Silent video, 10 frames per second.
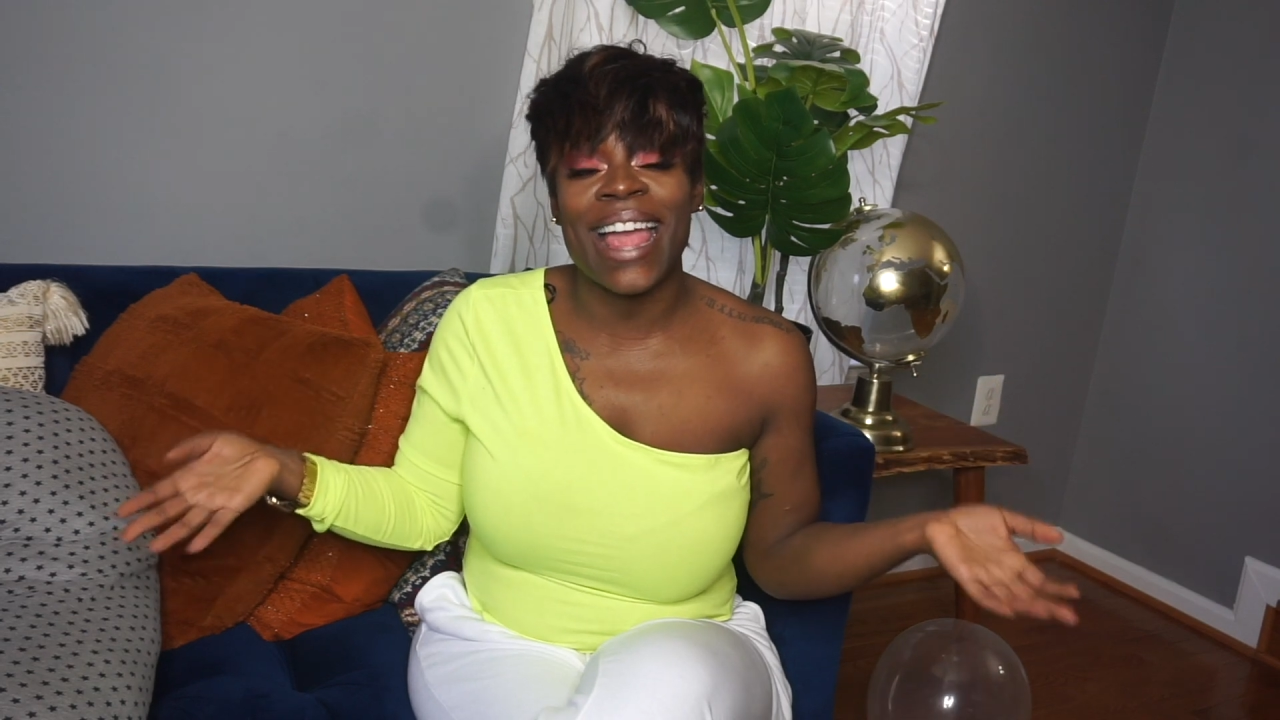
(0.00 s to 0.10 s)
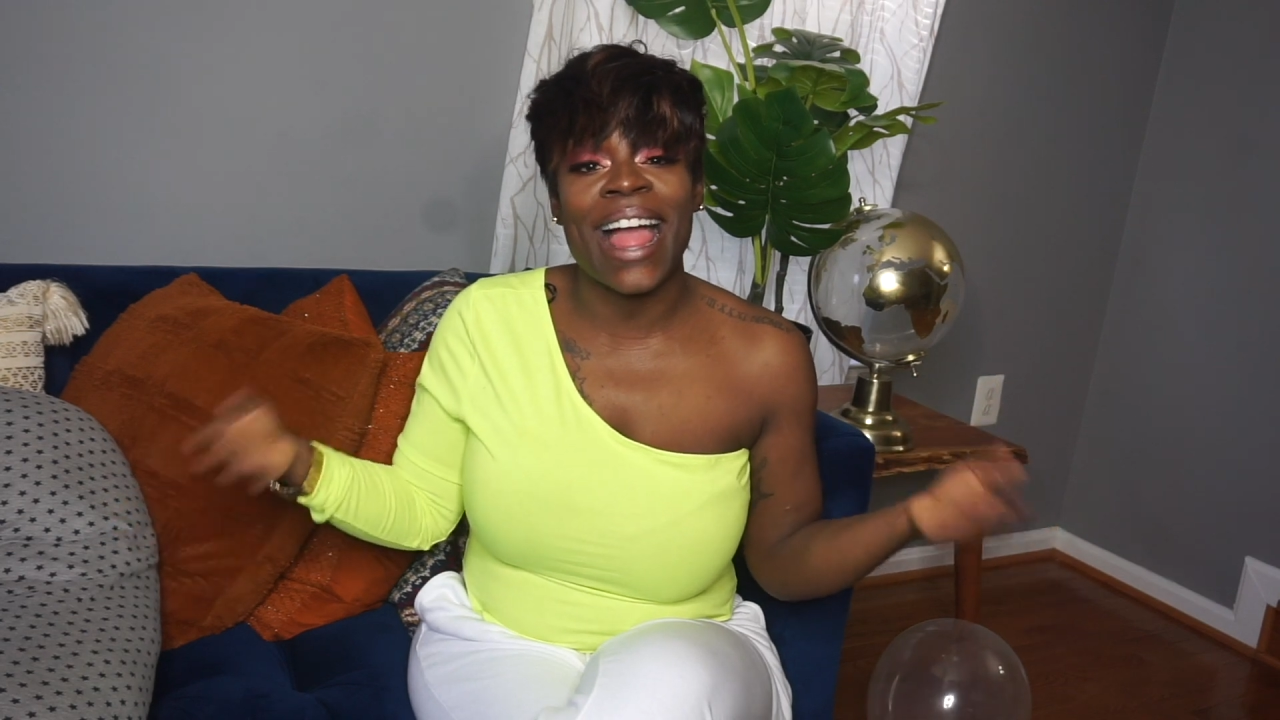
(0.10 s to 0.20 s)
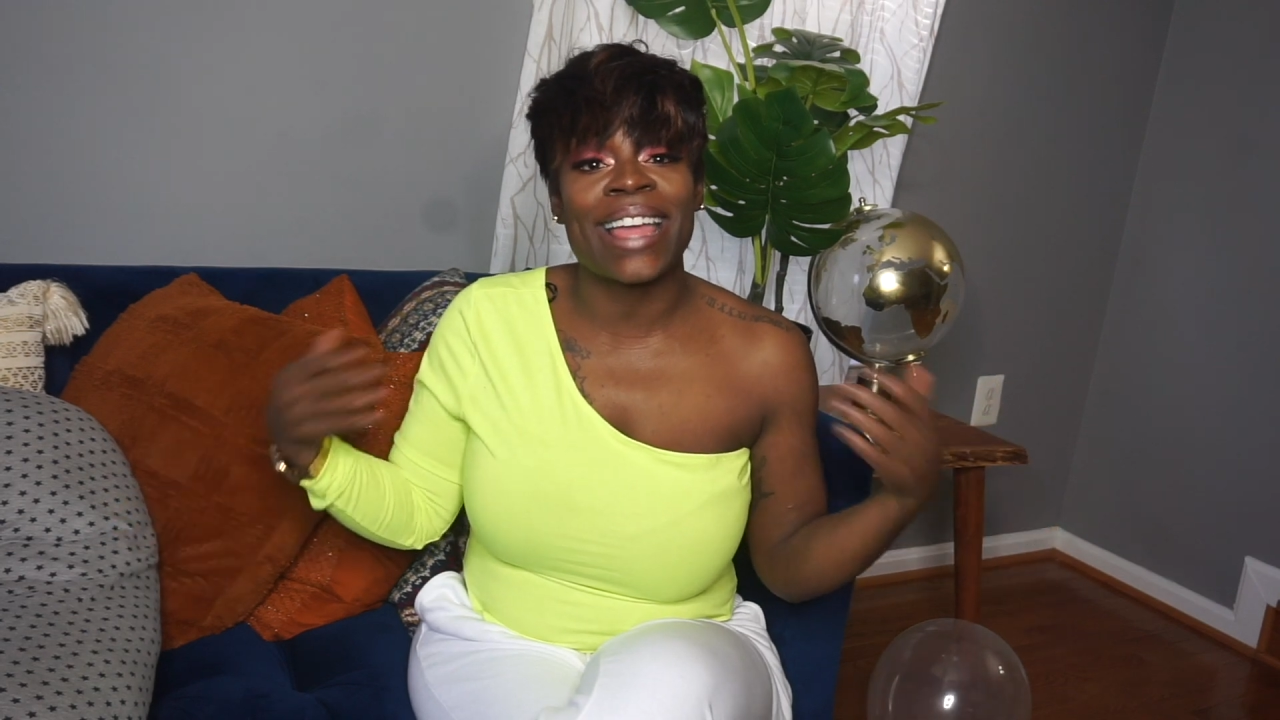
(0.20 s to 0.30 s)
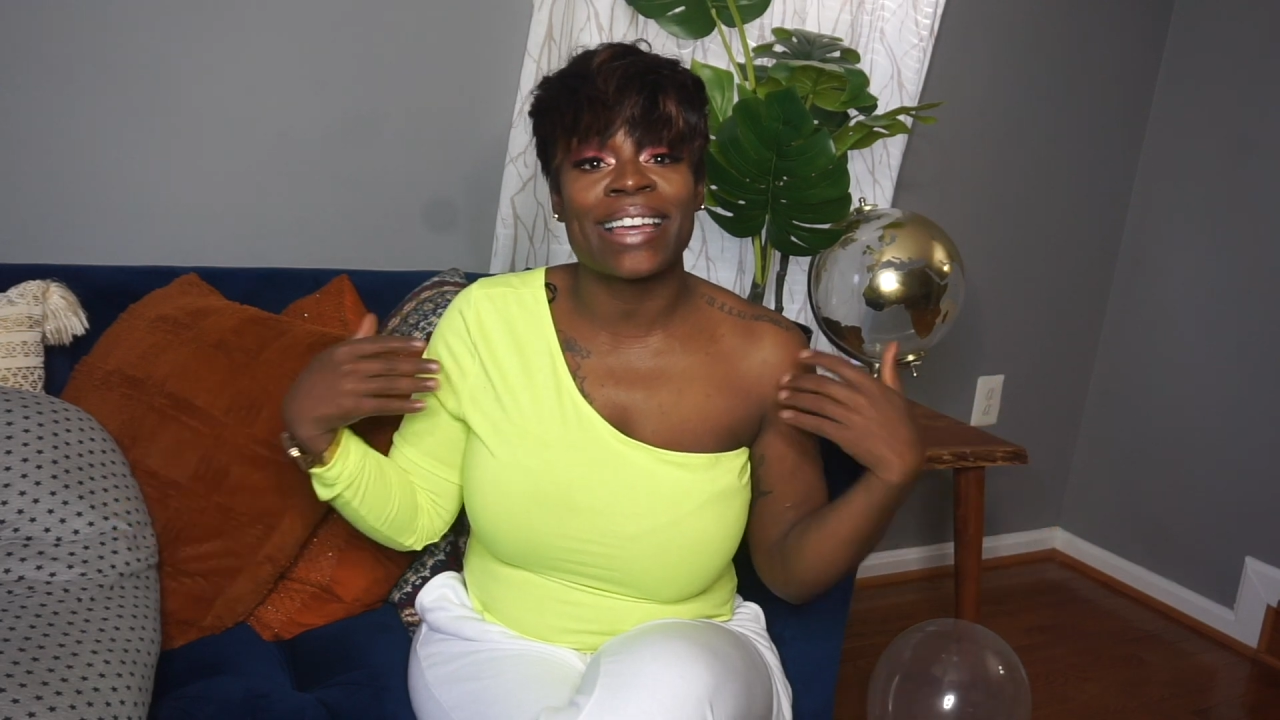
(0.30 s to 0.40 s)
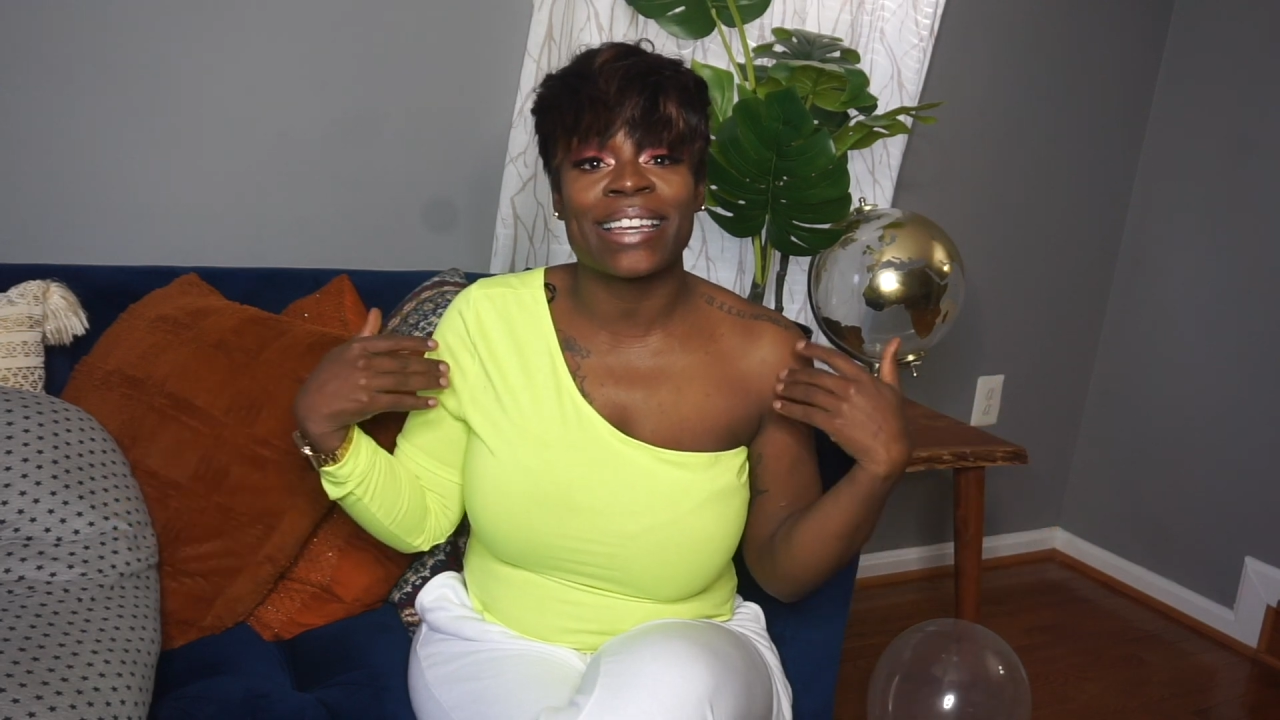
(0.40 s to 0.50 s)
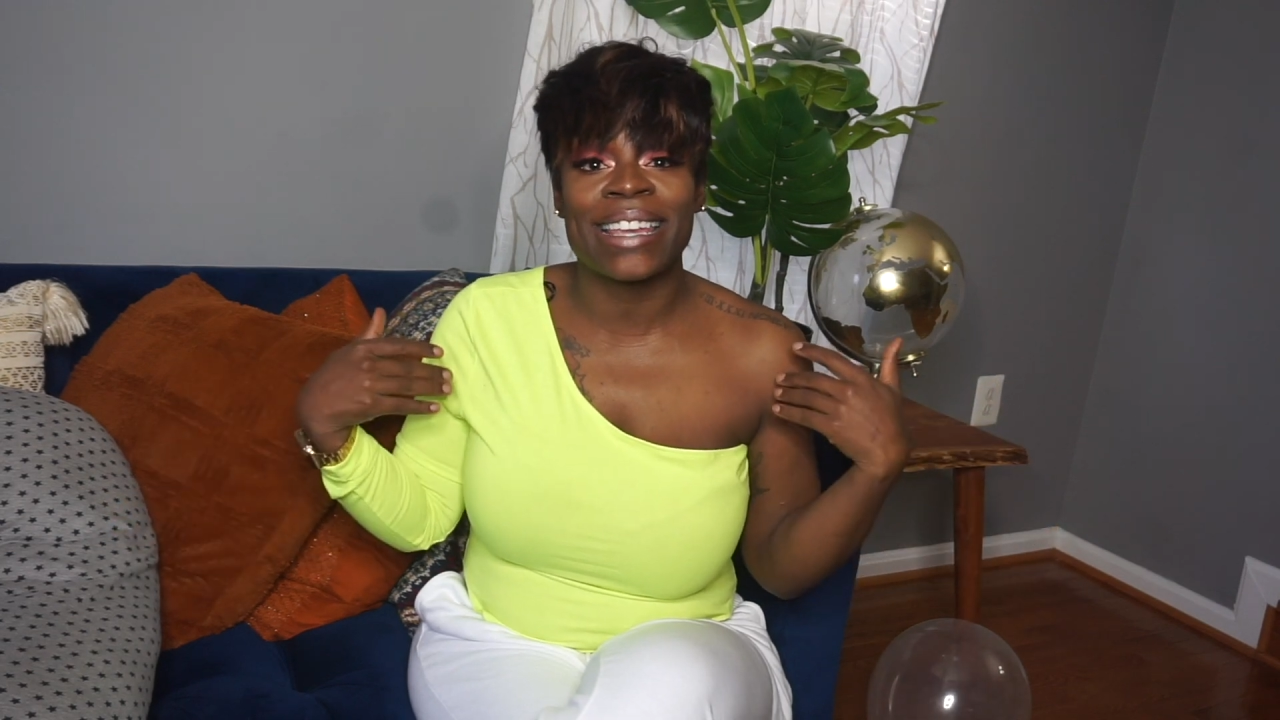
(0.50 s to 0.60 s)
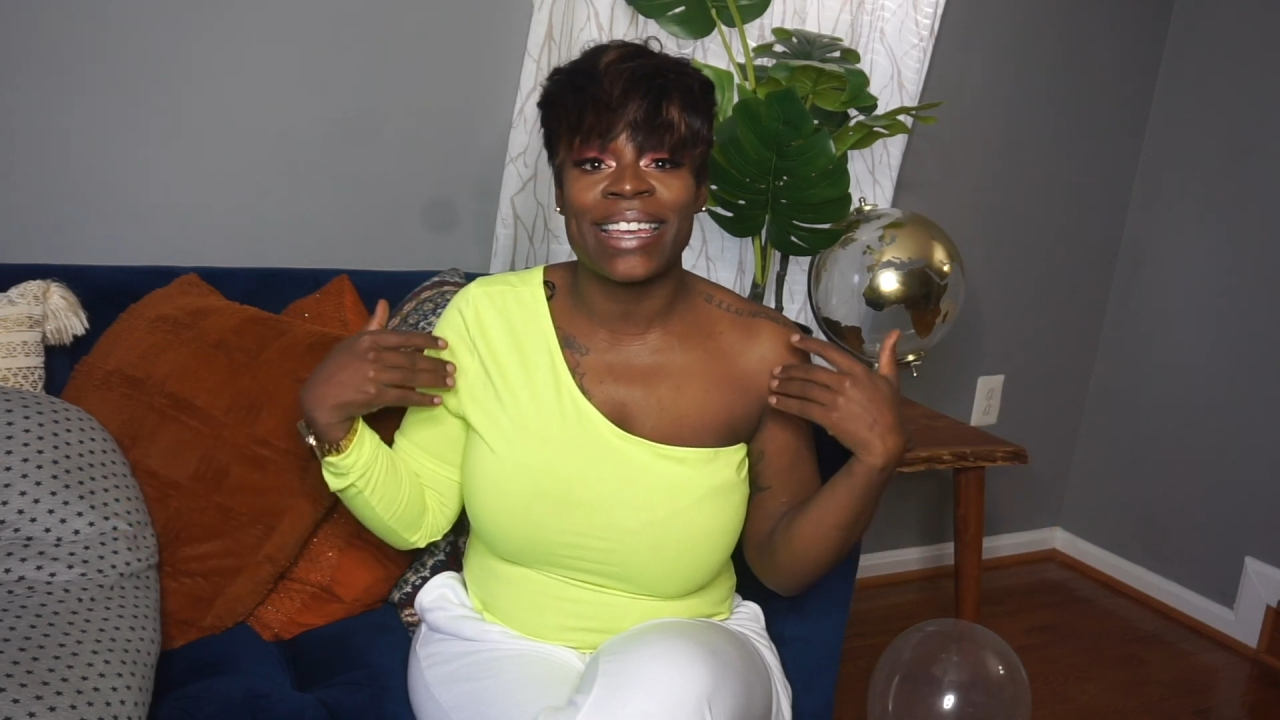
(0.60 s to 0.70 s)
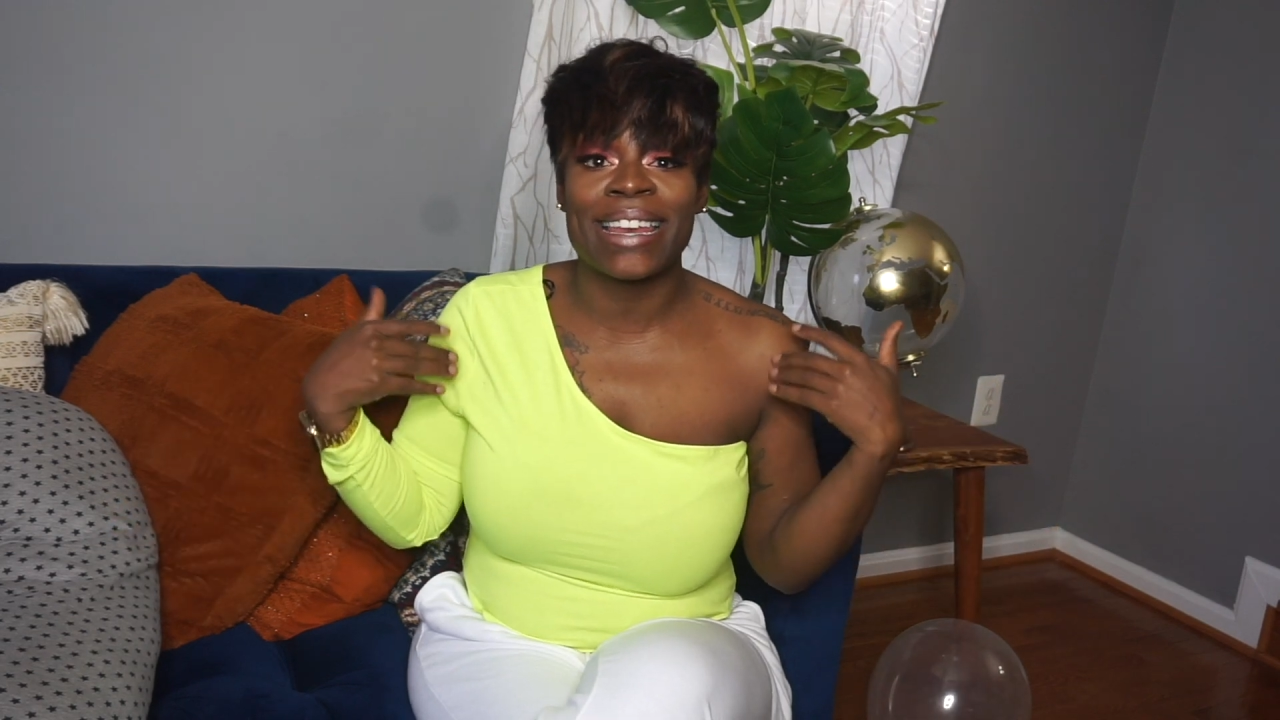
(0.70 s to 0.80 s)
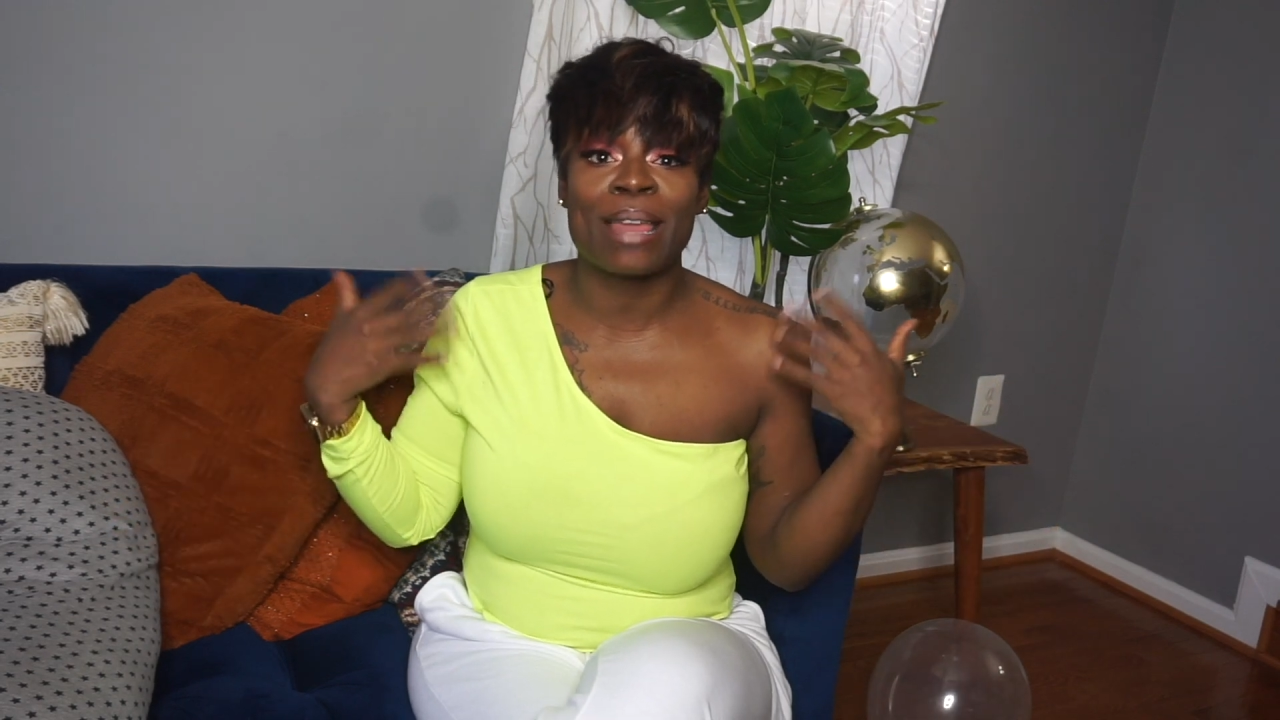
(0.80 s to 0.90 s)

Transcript: I again